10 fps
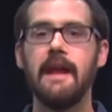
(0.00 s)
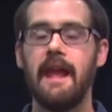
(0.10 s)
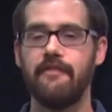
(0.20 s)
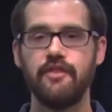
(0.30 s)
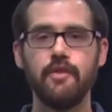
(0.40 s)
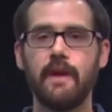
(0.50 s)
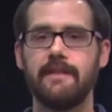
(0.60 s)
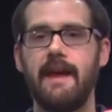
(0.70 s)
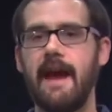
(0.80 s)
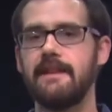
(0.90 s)
If you
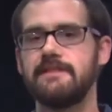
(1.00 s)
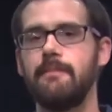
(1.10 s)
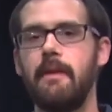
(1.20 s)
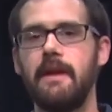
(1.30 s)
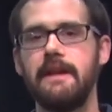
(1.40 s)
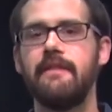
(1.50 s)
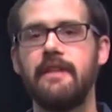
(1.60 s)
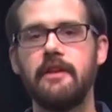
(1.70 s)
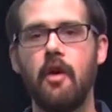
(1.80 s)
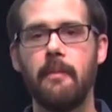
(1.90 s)
get to ask somebody if
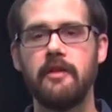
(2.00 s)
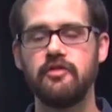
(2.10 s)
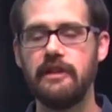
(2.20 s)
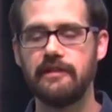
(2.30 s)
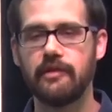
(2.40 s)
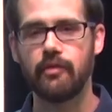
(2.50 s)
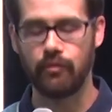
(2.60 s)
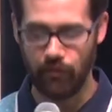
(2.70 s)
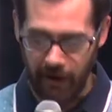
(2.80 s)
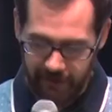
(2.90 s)
they know about Jesus,
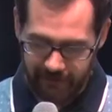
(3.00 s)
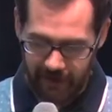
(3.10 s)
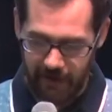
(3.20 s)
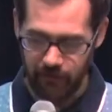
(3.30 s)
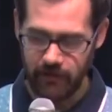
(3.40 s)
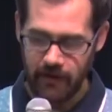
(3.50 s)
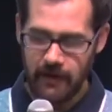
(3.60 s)
write it down.